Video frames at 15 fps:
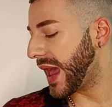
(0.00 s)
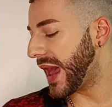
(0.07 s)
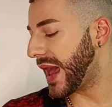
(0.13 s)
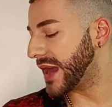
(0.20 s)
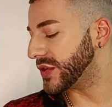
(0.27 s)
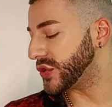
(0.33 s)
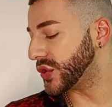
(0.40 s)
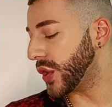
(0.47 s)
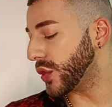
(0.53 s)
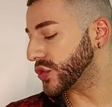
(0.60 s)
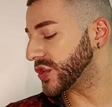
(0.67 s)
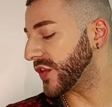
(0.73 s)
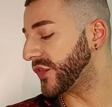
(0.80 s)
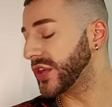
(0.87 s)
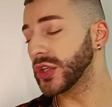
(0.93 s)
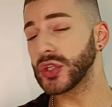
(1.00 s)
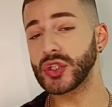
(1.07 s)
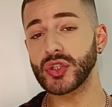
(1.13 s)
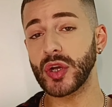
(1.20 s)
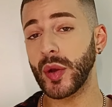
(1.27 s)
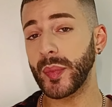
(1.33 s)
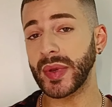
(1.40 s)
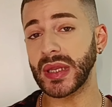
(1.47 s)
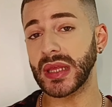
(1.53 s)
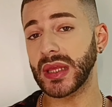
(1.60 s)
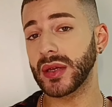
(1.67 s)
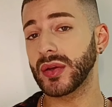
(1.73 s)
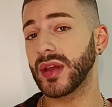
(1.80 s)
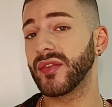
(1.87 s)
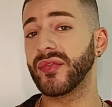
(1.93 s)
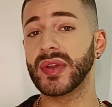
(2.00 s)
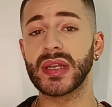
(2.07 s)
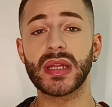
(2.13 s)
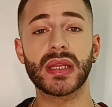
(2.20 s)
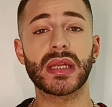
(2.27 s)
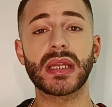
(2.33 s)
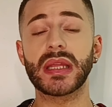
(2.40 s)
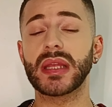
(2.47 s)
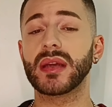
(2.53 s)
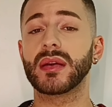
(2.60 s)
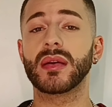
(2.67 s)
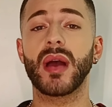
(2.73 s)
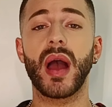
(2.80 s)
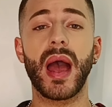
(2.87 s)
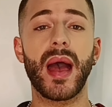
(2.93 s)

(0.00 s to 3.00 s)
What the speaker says: And you also have heliotrope in here, you have vanilla in here,